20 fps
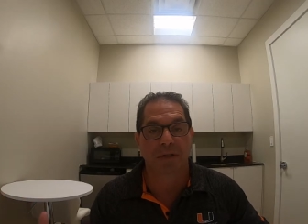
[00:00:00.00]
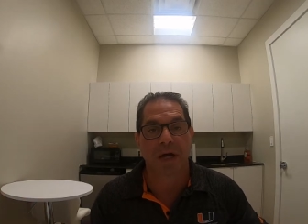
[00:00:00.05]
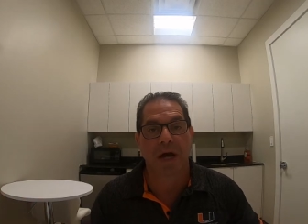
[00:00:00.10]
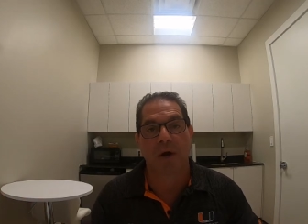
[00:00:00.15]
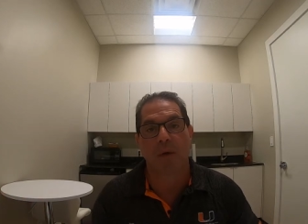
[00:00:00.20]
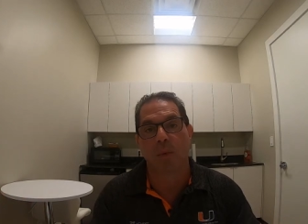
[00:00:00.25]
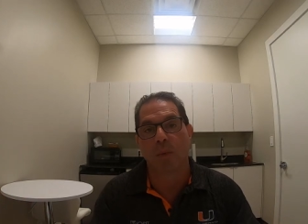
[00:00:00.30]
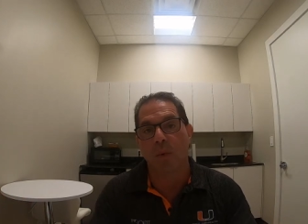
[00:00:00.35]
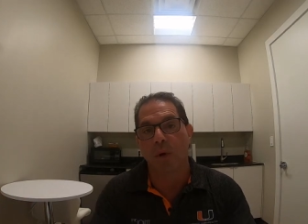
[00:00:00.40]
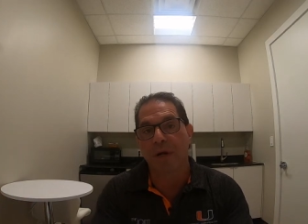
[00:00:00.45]

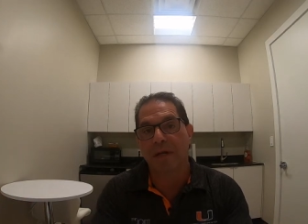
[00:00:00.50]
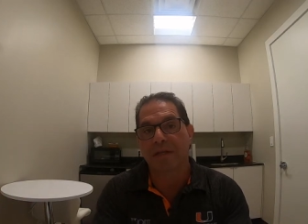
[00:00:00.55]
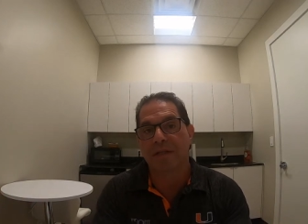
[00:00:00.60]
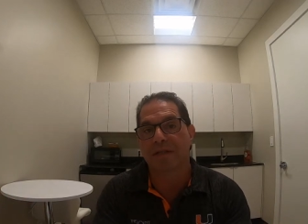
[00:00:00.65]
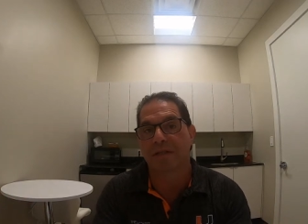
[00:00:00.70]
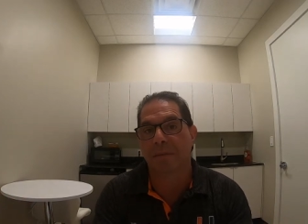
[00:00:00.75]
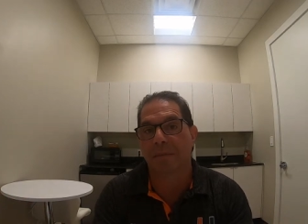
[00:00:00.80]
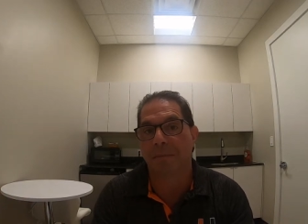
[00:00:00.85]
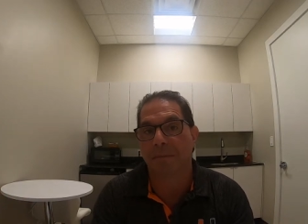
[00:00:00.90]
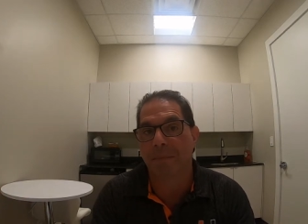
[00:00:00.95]
Now, what is
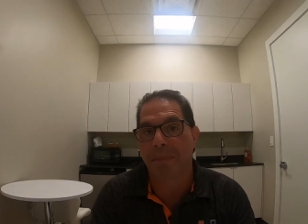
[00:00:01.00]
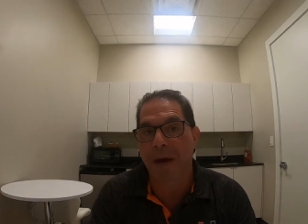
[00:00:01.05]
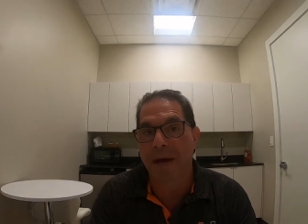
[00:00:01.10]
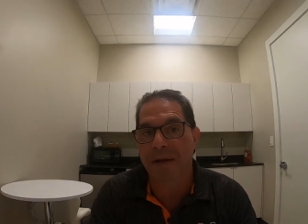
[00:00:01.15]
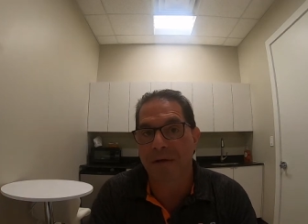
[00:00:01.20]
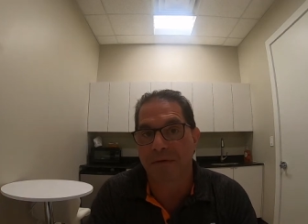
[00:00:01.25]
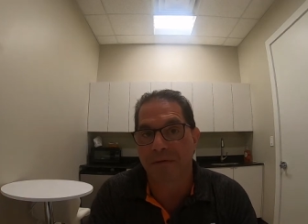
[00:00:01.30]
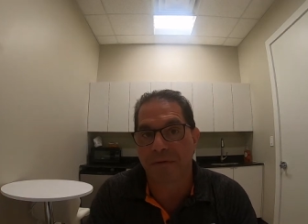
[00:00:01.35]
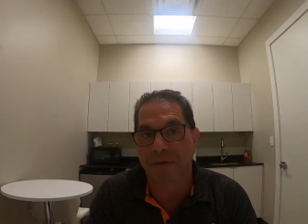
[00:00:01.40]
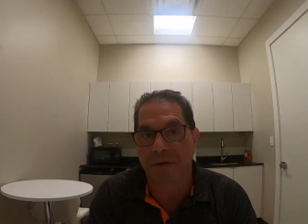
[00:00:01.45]
the
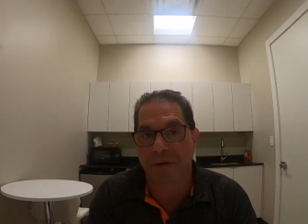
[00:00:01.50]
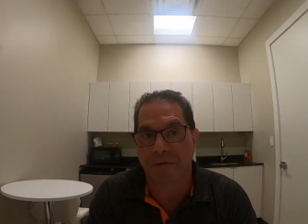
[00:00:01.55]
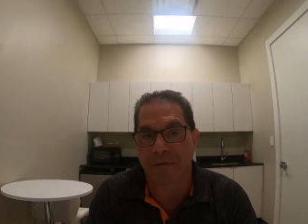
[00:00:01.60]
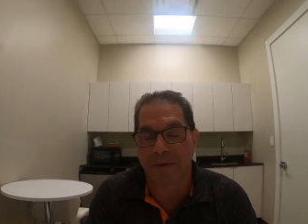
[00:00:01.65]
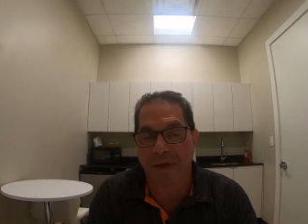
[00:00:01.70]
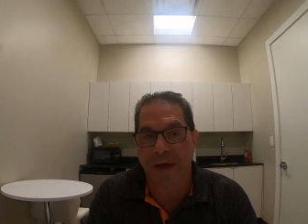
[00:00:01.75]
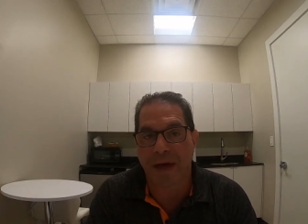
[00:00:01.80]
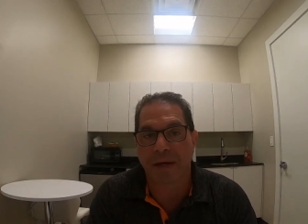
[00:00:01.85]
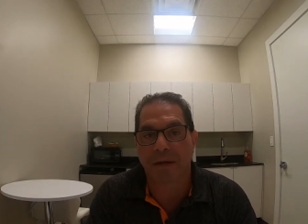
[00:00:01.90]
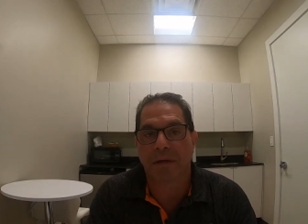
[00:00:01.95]
benefit of
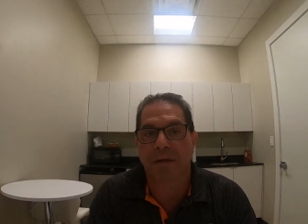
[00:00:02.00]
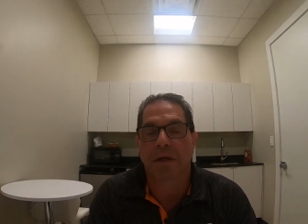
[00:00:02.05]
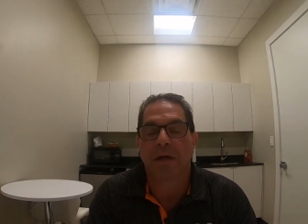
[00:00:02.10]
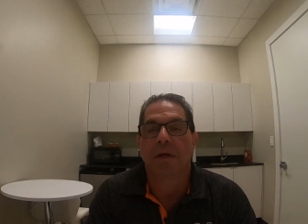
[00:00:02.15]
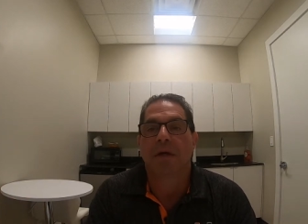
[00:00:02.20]
that?